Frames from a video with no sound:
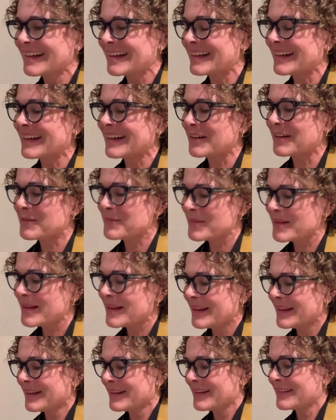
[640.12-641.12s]

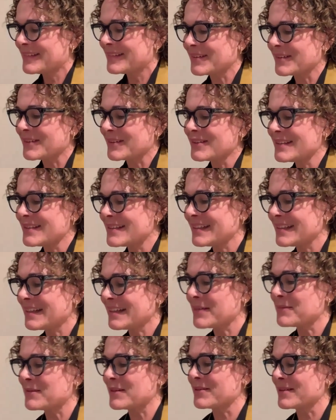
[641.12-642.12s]
So
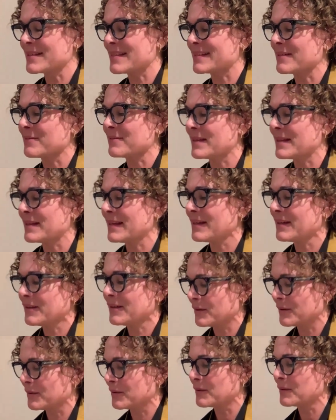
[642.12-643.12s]
Uchiyama was somebody
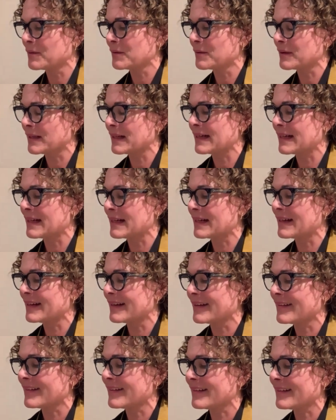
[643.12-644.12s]
who,
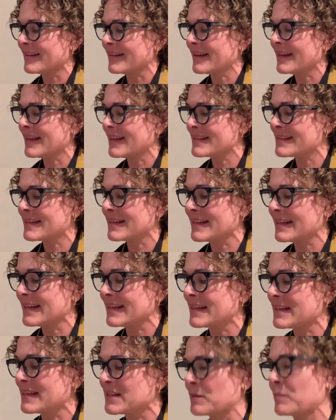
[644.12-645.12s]
he
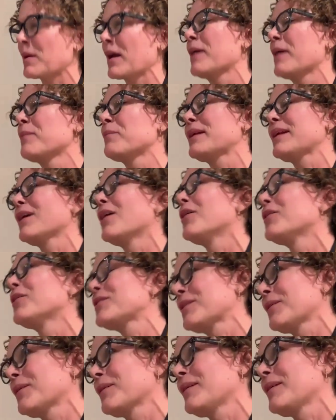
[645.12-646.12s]
studied in Japan, but
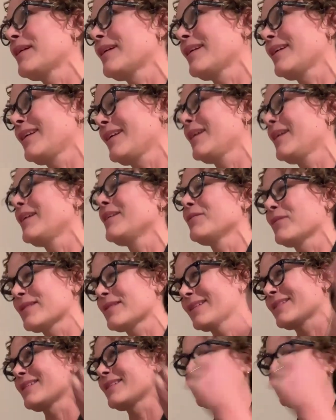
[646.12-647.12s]
he was
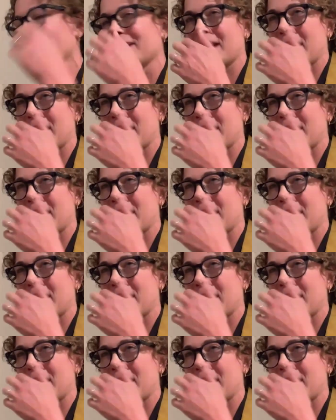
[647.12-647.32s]
an